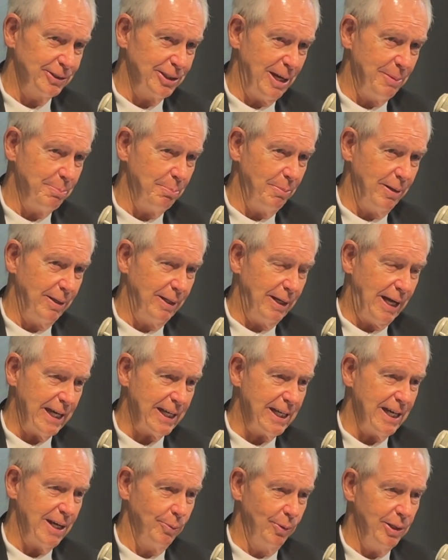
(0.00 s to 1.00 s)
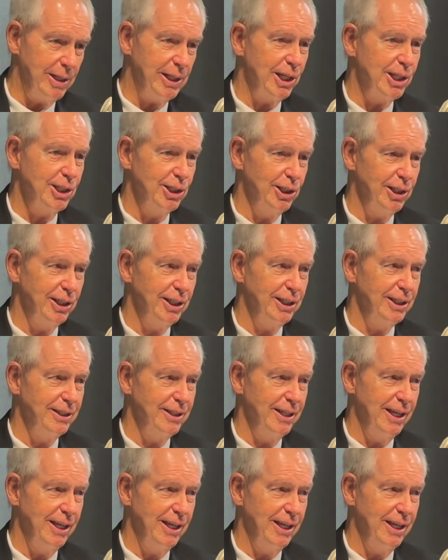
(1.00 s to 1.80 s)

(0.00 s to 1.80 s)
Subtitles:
I got really good at